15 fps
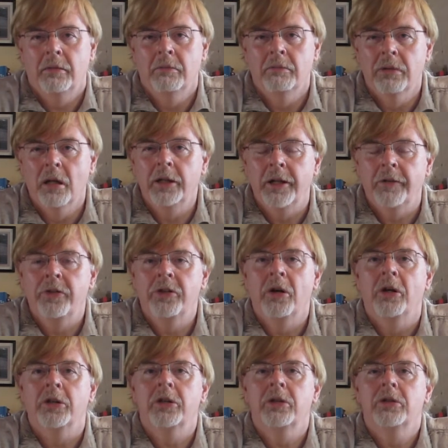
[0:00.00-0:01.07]
body of
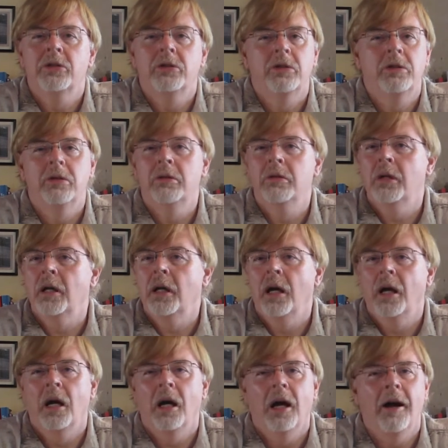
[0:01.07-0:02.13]
thought to
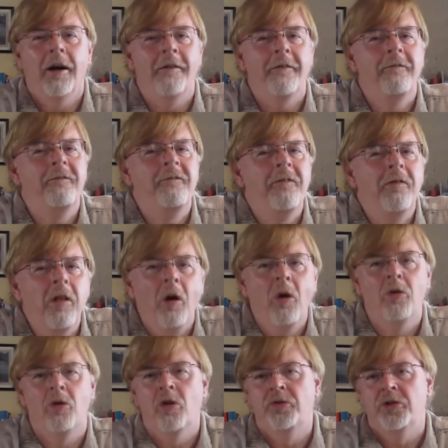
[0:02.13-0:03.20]
a
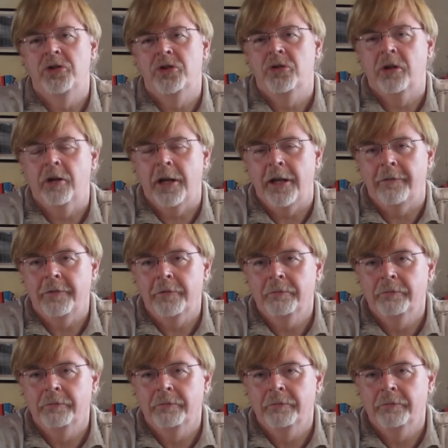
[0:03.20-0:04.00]
long overdue grave.